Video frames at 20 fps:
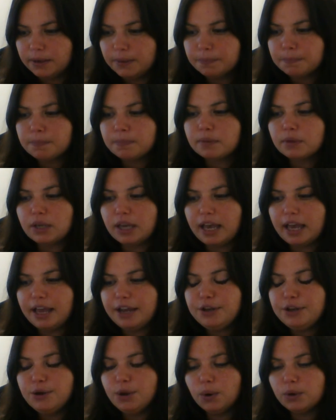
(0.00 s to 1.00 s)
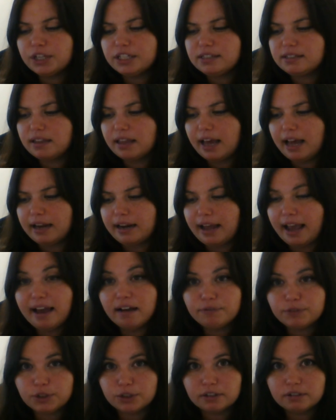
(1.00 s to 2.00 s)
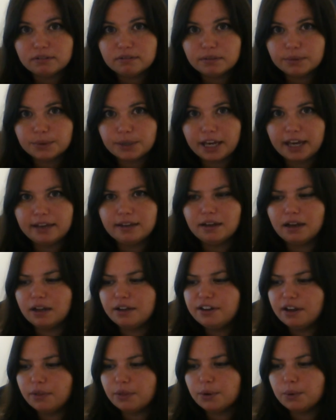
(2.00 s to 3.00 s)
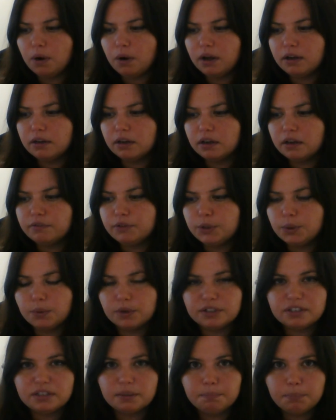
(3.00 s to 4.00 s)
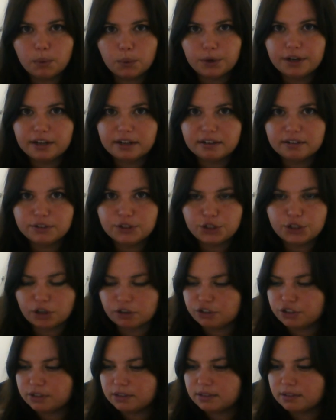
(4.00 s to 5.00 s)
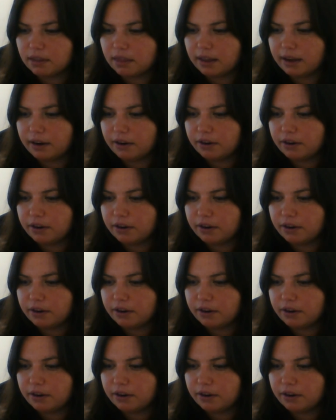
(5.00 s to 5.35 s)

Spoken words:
And notice that after, okay, another one of your subordinate conjunctions in there.